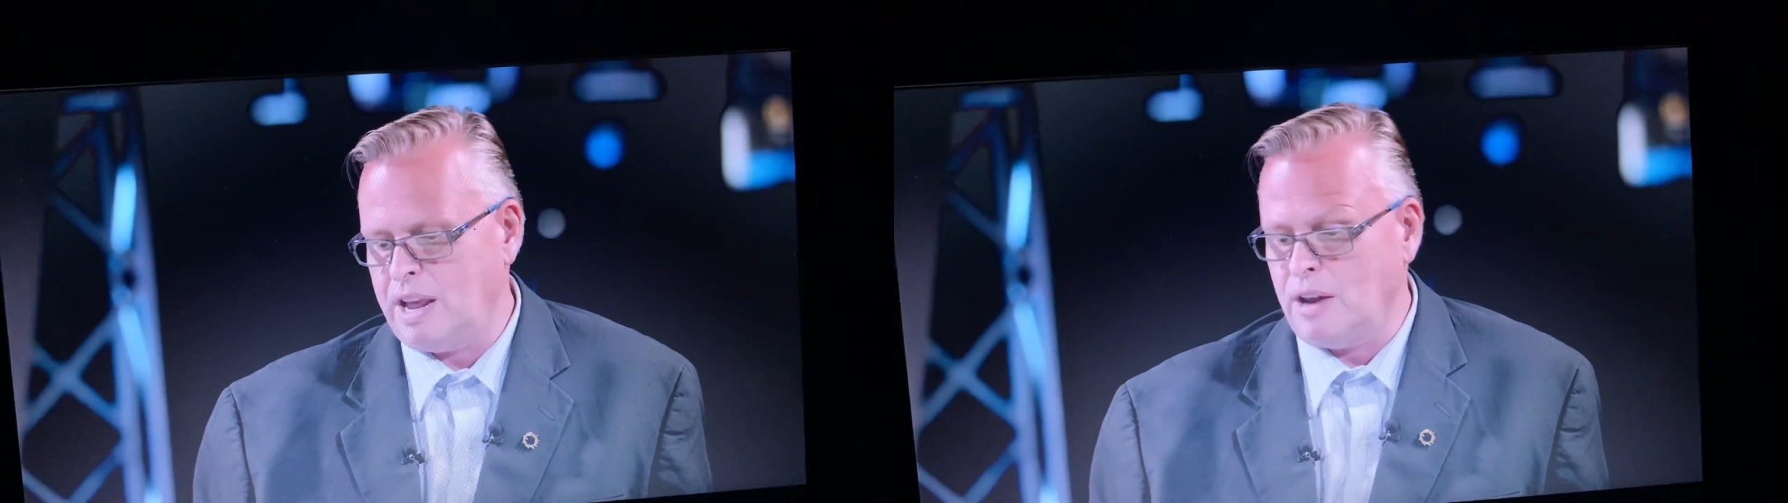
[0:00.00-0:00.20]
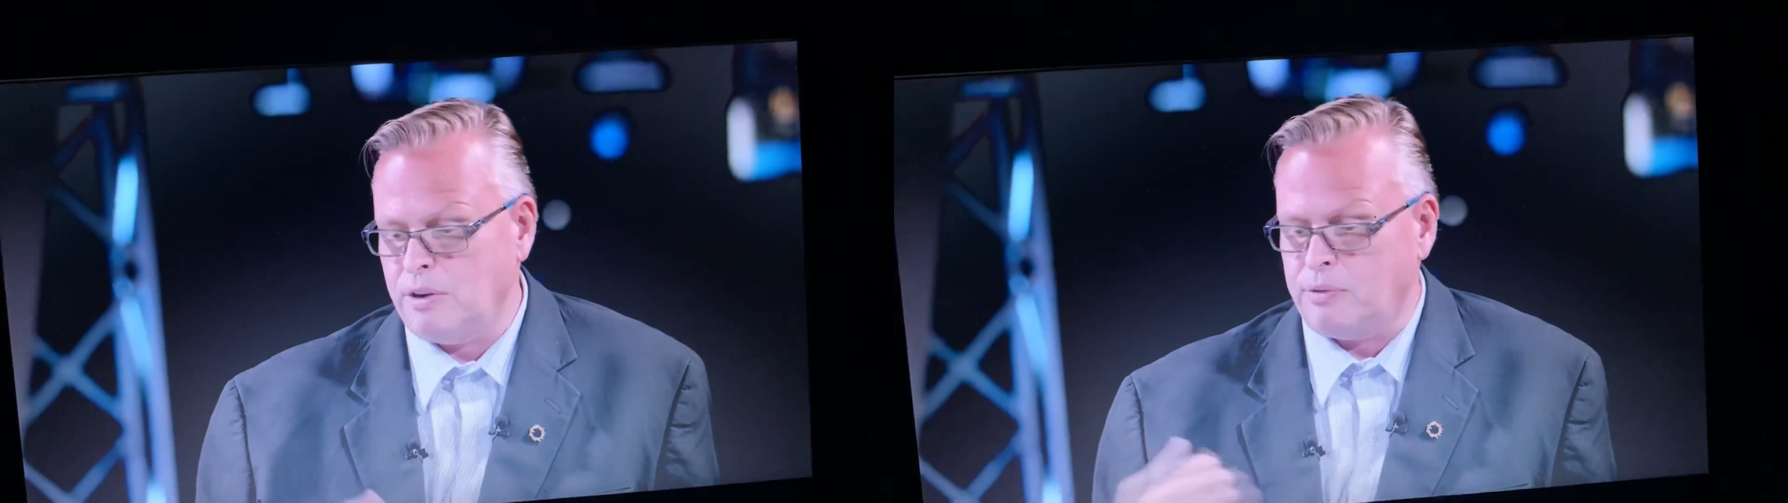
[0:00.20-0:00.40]

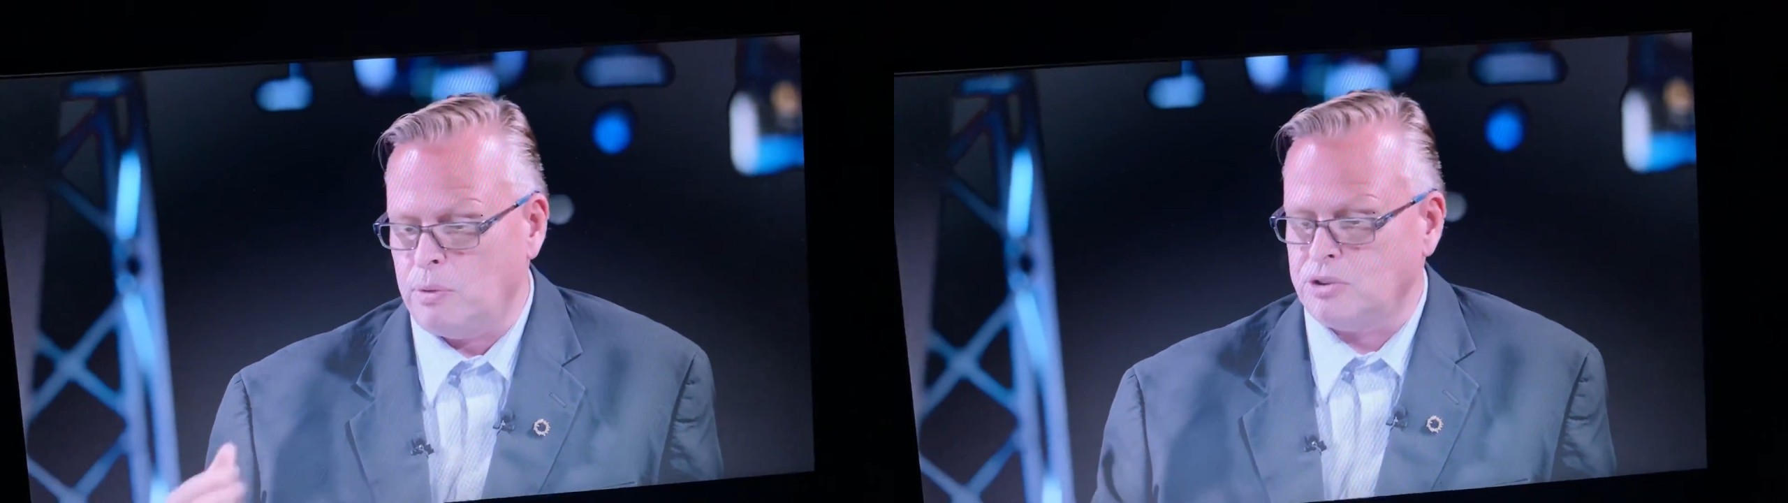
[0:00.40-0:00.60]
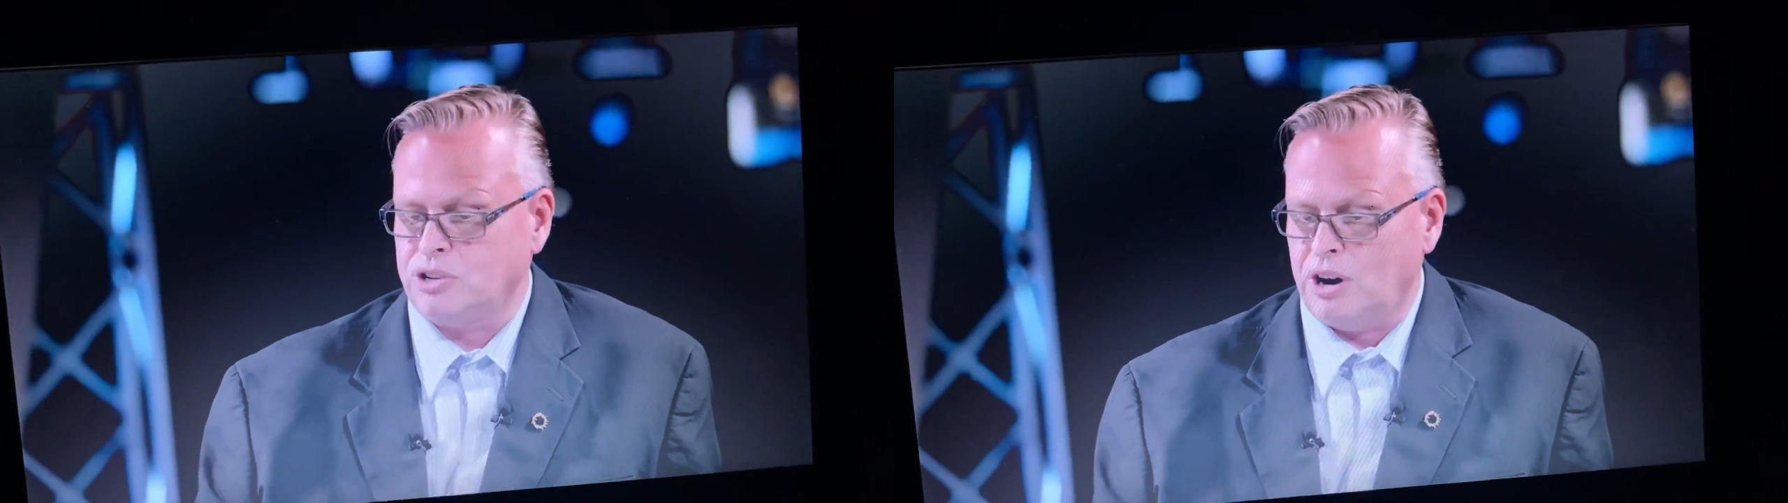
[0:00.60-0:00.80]
I don't know if you
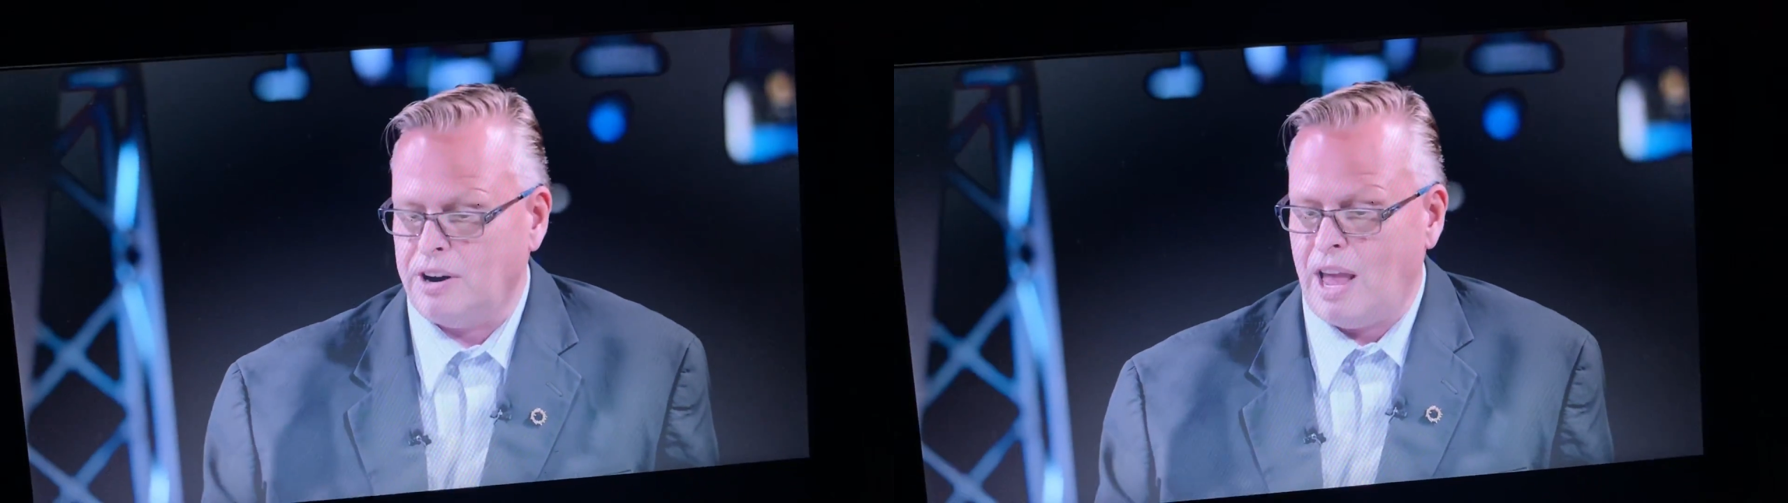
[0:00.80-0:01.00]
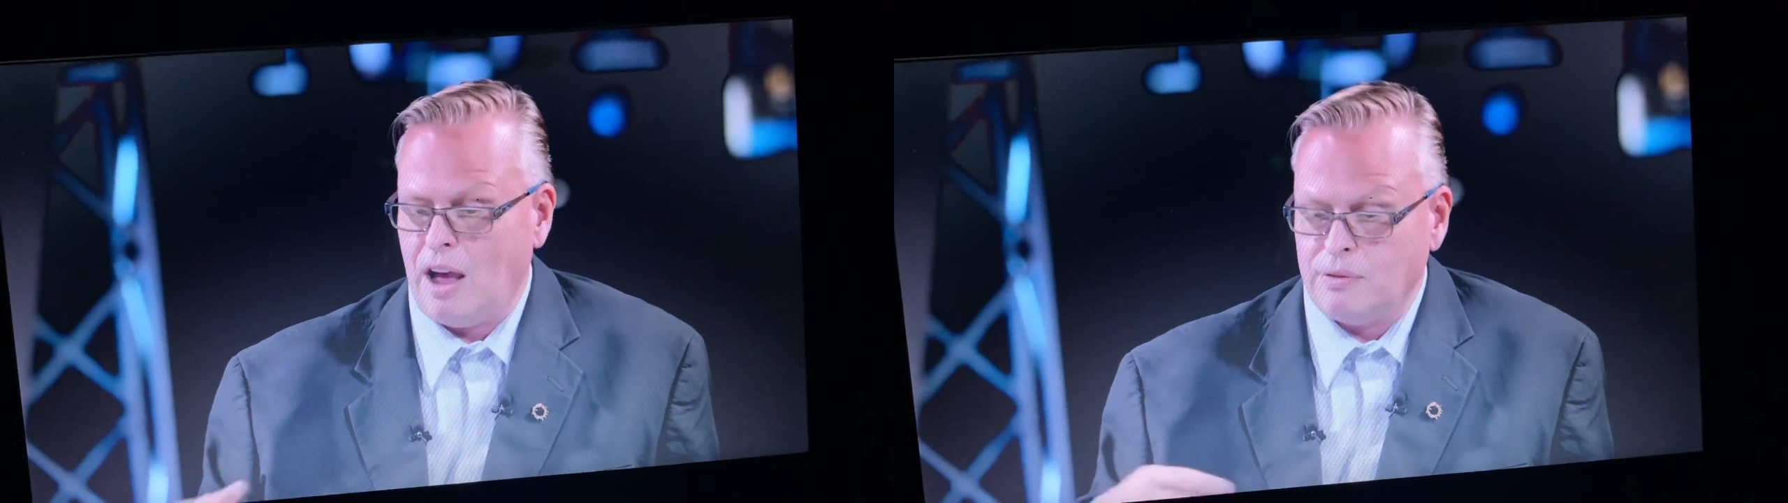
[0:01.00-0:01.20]
want to share it
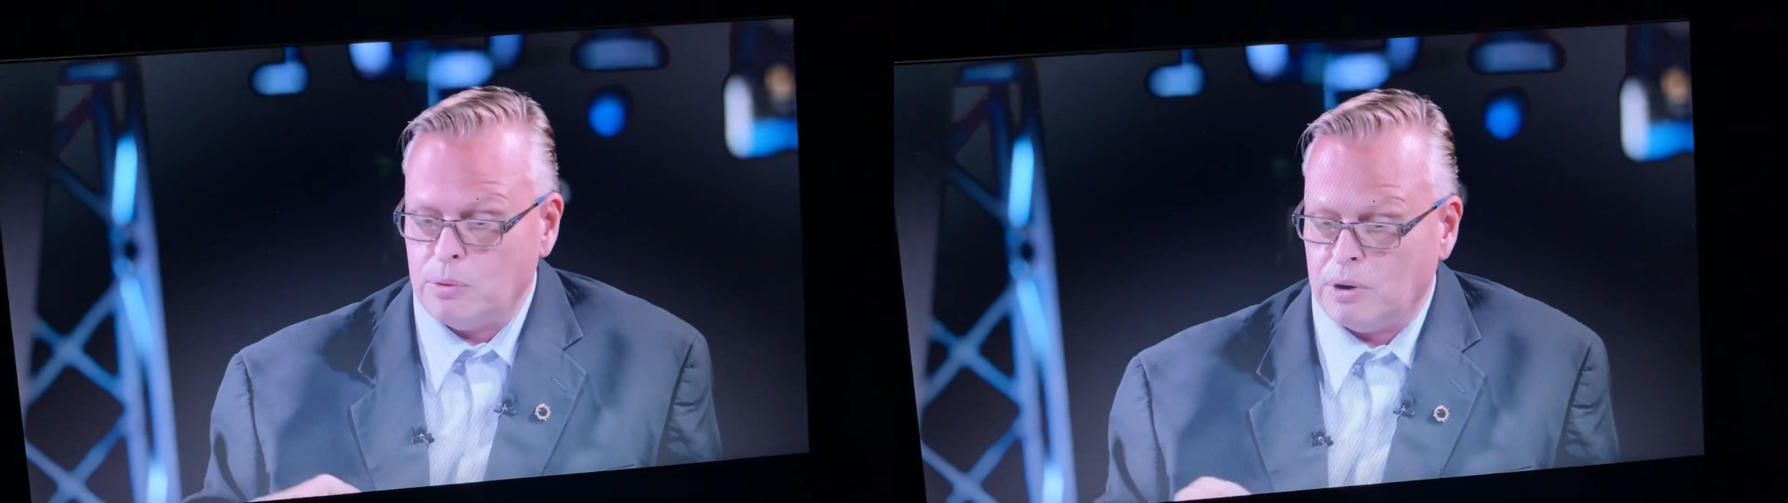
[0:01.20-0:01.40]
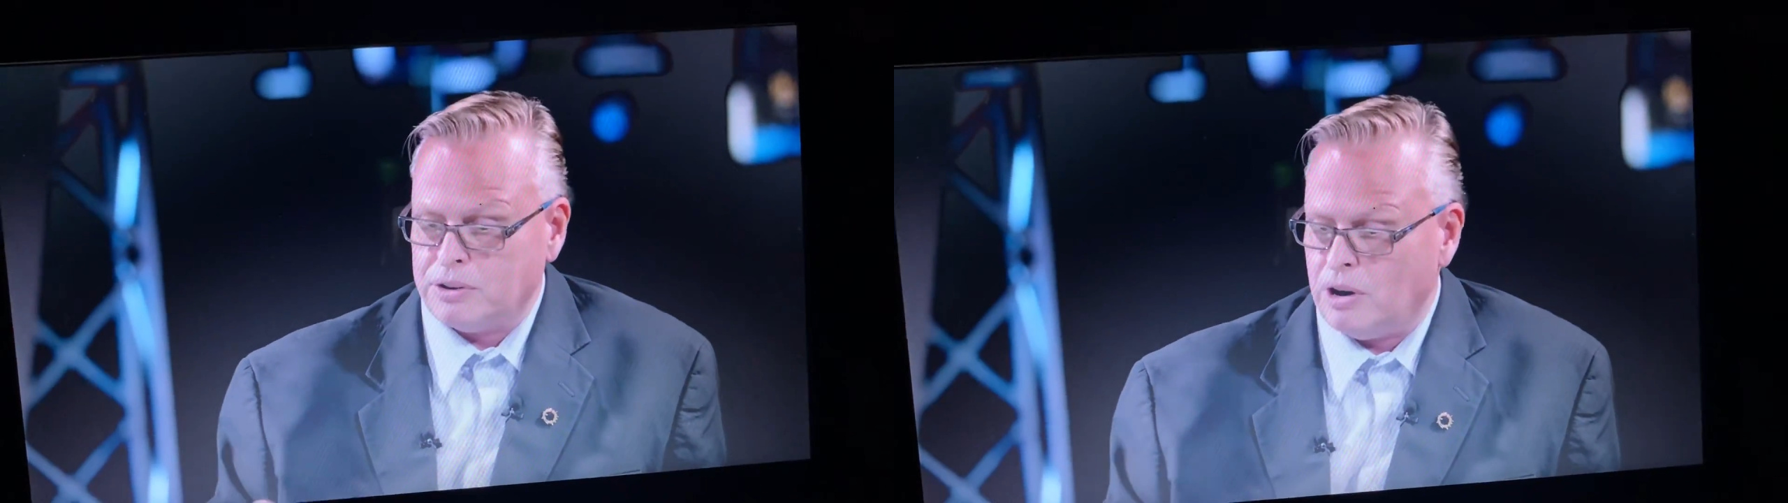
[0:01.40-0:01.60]
now, if
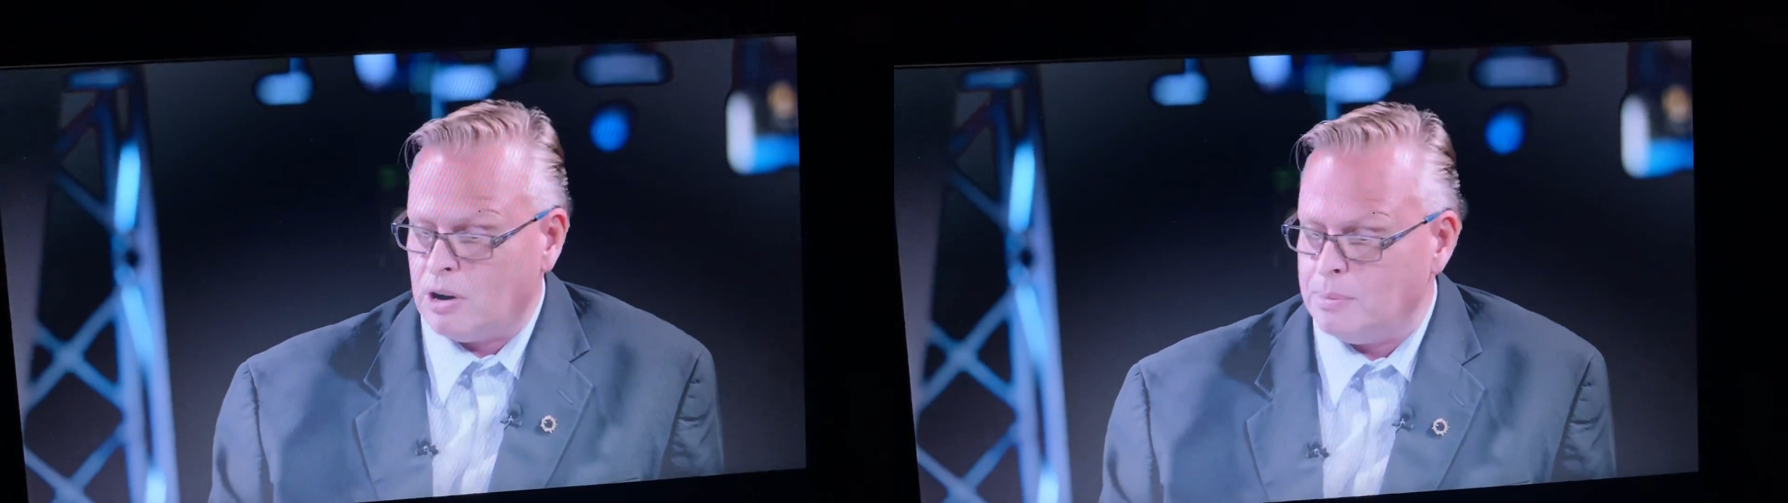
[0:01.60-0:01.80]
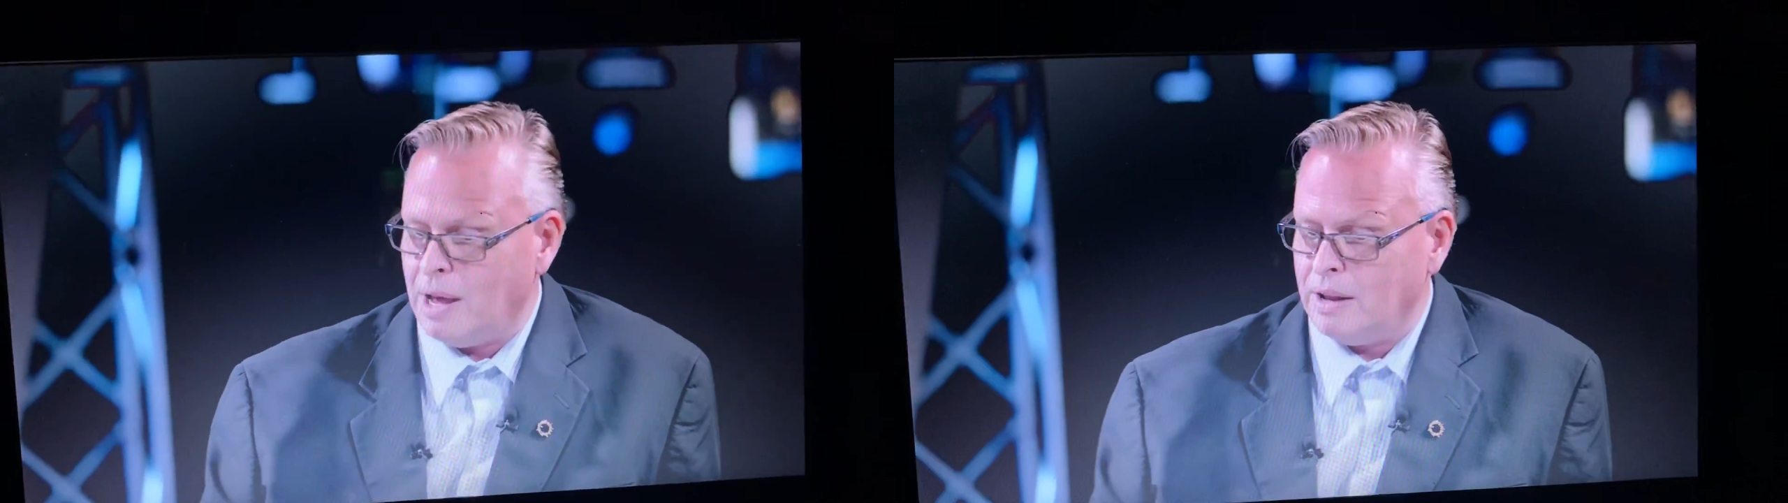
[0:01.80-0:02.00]
you want to talk
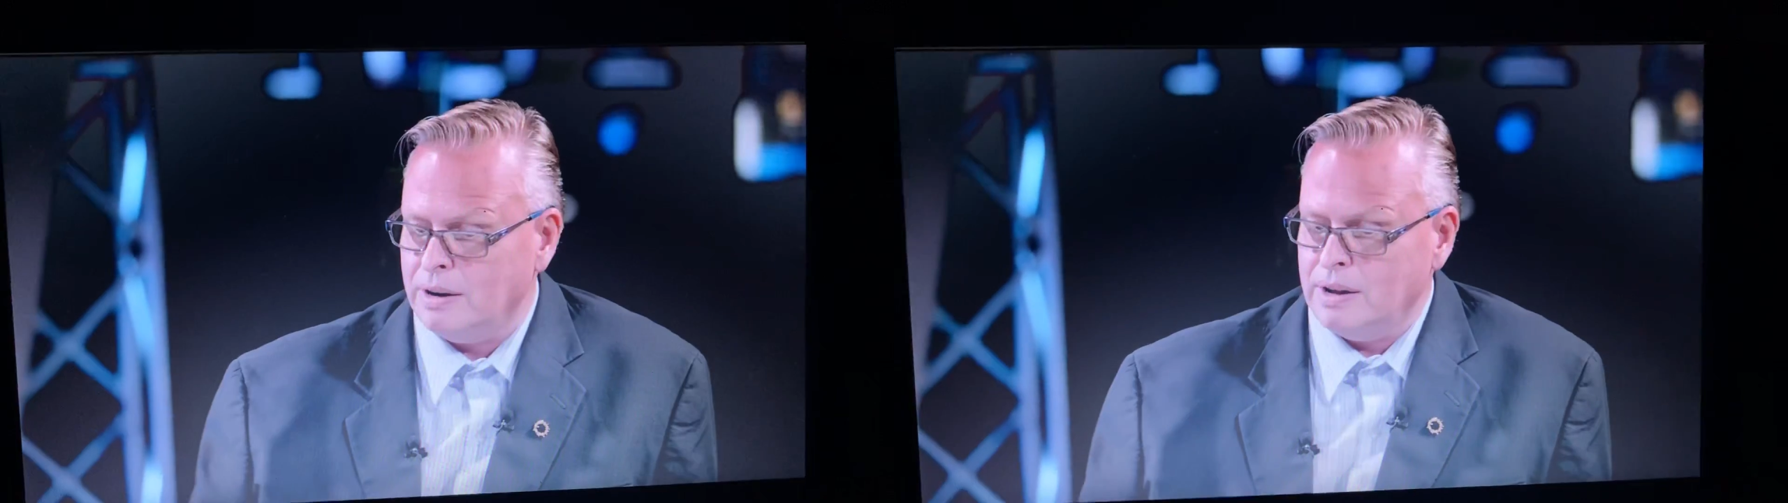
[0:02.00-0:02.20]
about